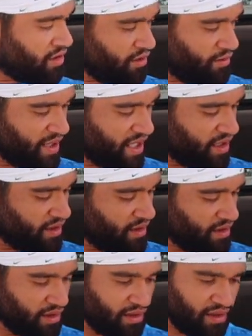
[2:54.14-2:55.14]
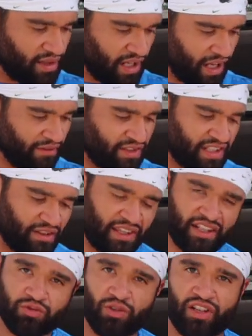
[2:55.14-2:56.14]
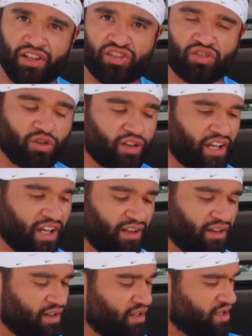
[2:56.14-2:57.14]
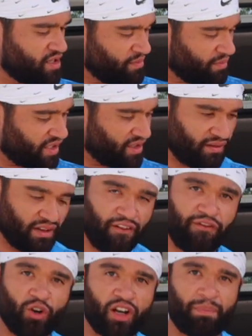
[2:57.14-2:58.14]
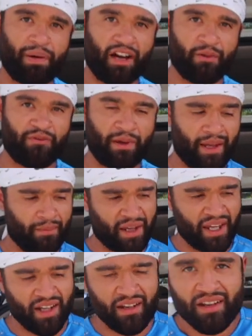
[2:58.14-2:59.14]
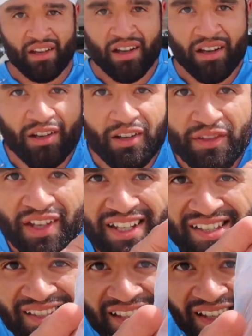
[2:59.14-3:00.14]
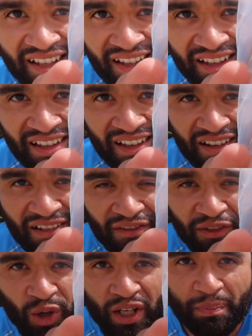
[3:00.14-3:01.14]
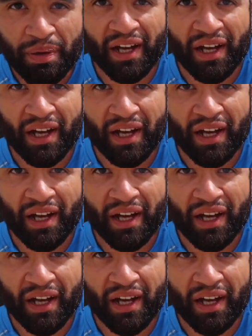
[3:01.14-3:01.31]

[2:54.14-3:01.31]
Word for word: Oh man. Haven't seen this one in the store yet, but a 40 pound van. I don't know if you can see, 40